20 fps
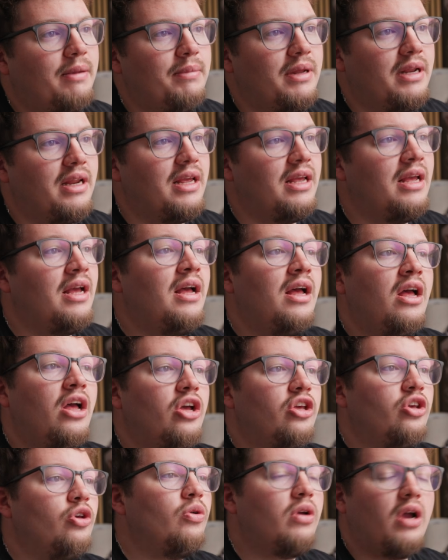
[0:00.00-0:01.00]
Mini,
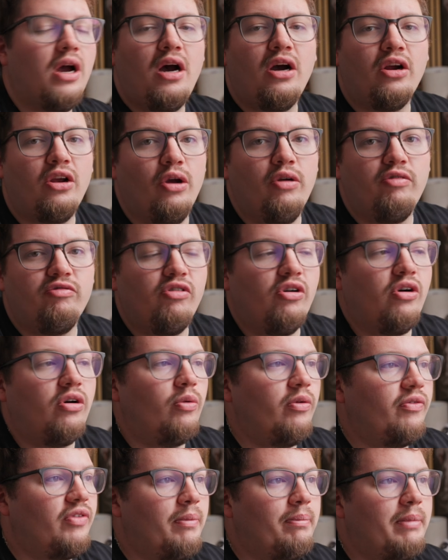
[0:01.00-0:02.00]
you can't go
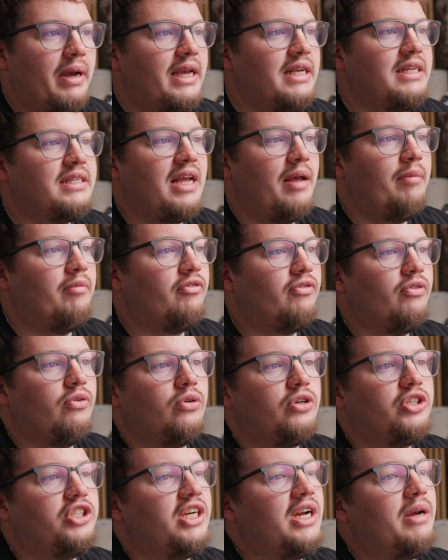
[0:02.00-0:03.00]
wrong with the base
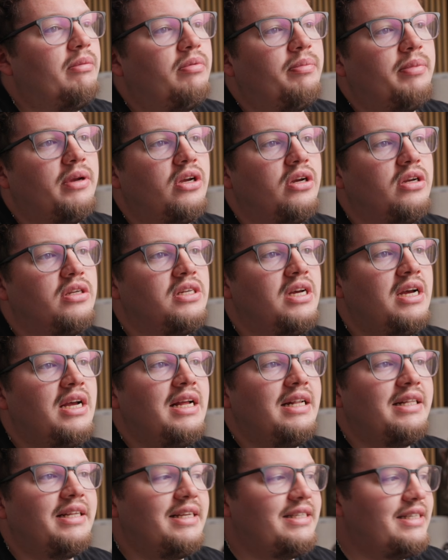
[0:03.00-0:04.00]
M4 chip because
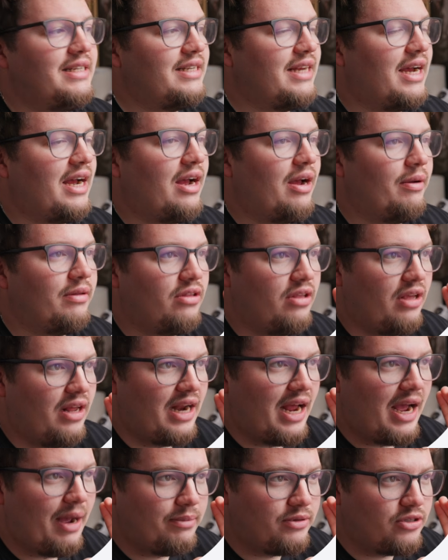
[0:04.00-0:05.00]
this is at
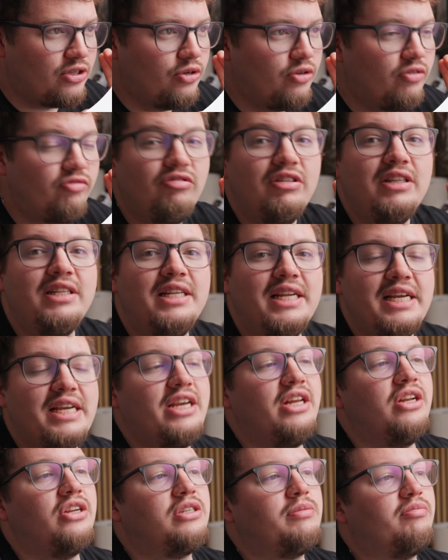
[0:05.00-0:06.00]
an absolute
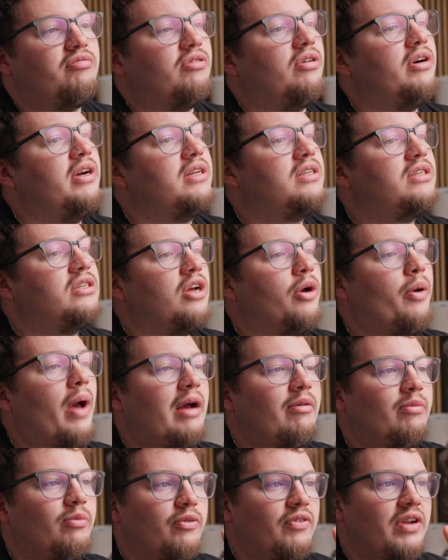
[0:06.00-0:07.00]
ridiculous price. So
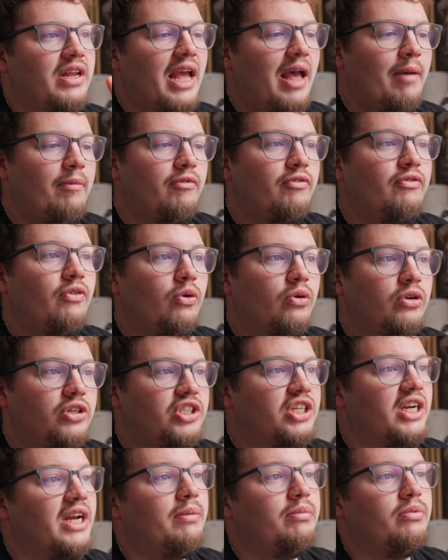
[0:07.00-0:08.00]
with the M4
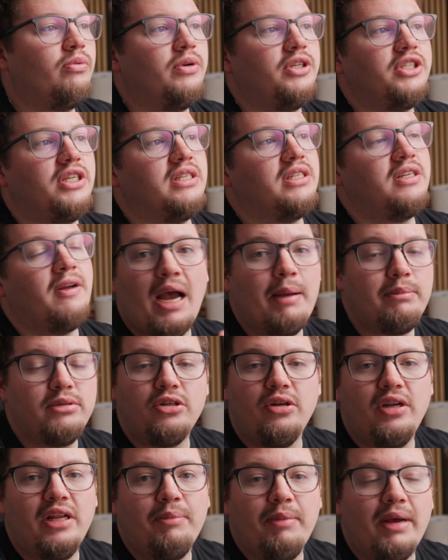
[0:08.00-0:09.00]
chip, which is
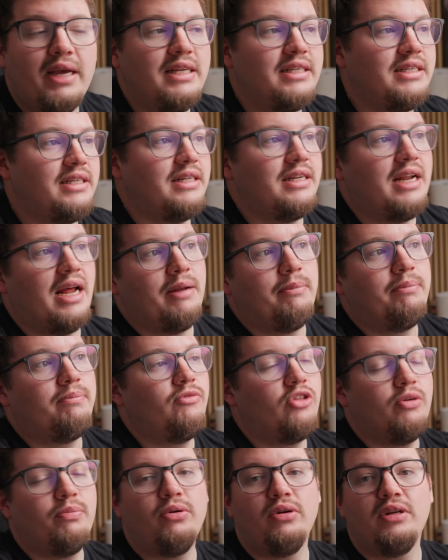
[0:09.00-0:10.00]
absolutely amazing, and
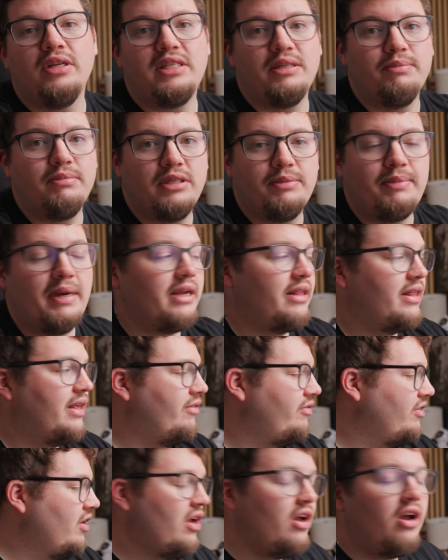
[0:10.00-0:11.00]
to put this in
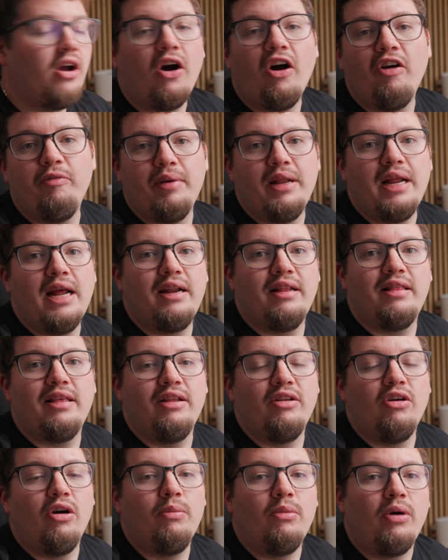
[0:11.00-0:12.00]
perspective, I've been editing on